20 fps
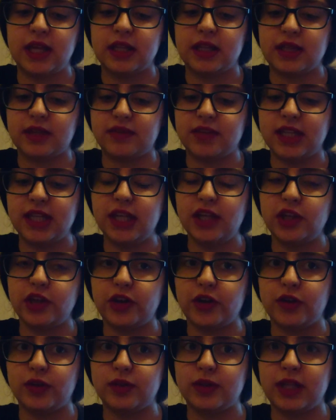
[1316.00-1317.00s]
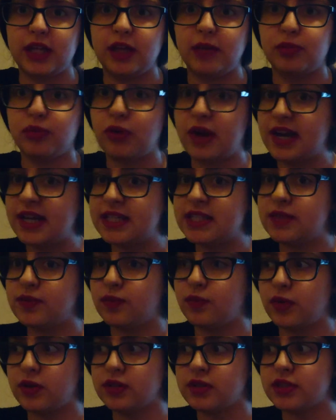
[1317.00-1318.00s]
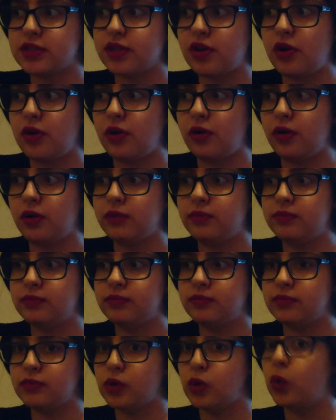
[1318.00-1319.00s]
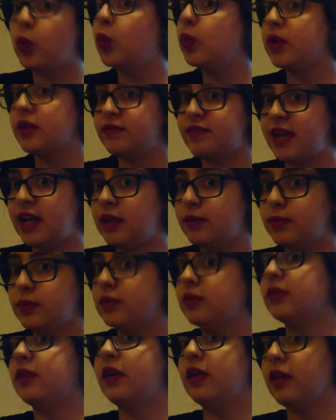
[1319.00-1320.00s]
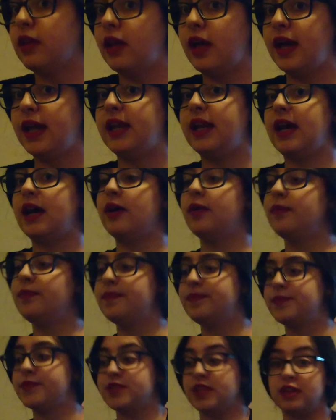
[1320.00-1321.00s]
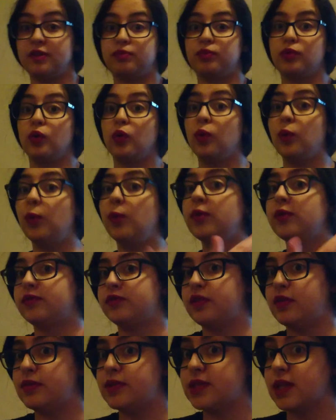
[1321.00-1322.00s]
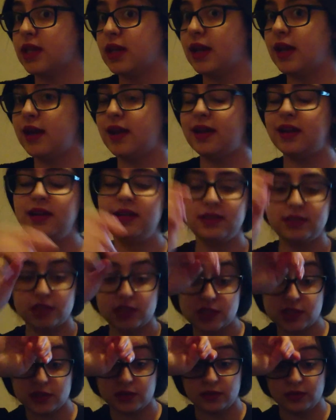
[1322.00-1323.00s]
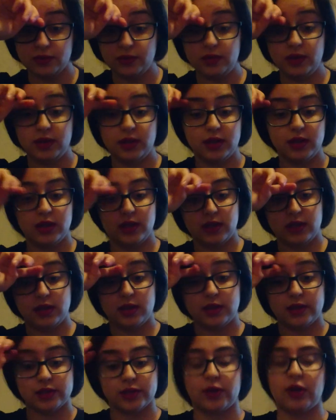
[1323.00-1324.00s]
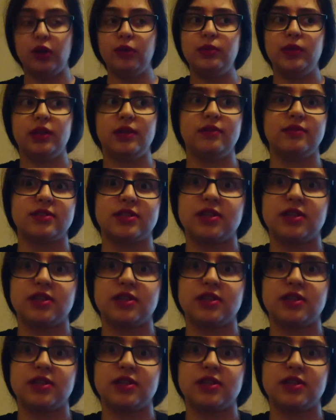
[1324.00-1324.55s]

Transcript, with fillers: If you didn't know, the pressed ones are all available online now. So they brought all of those online too. So I hope they don't